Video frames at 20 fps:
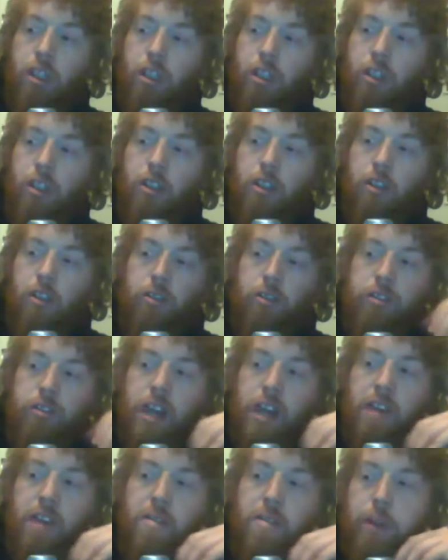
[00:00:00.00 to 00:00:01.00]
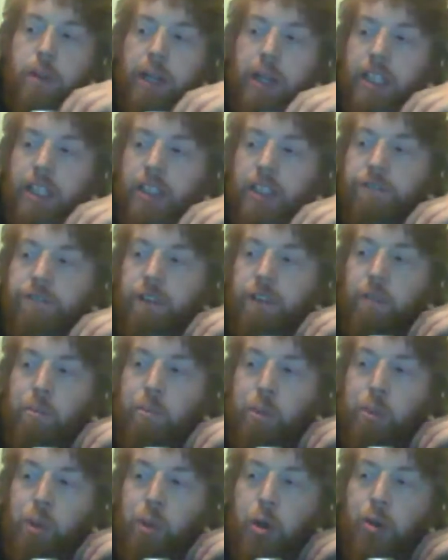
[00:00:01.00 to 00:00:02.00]
of Kevin Black's favourite
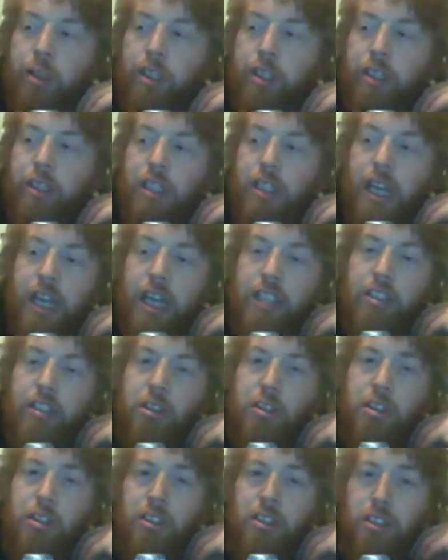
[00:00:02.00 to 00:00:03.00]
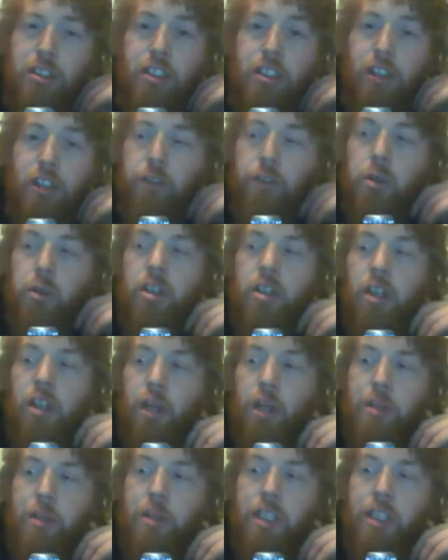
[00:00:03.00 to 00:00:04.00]
breweries has done a few
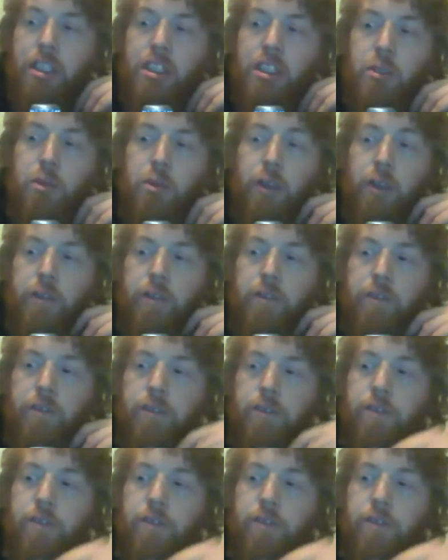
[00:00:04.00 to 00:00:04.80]
collaborations with